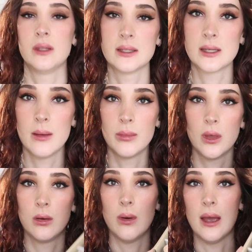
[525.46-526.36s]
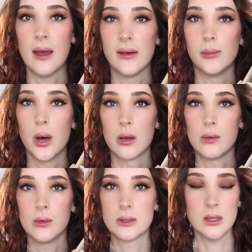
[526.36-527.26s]
This time though, I have
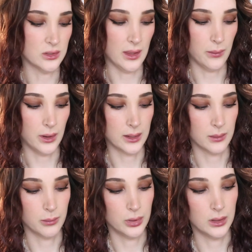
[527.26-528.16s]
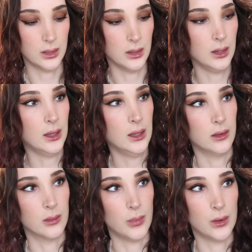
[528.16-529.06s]
bottles, so that way I can put
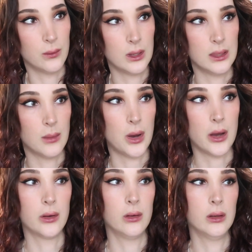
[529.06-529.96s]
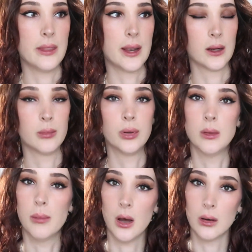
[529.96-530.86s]
the bone in the bottle, and then I can put the
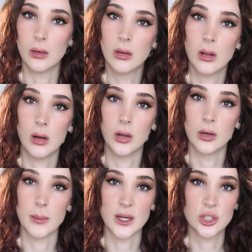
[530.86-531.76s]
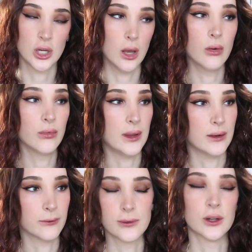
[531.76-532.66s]
bottle on my shelf
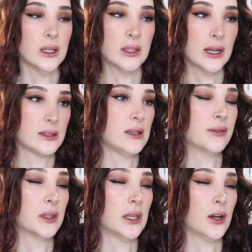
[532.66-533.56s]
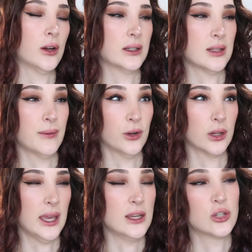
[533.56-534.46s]
and forget that it's even there, except for
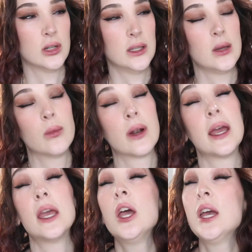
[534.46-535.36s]
occasionally when I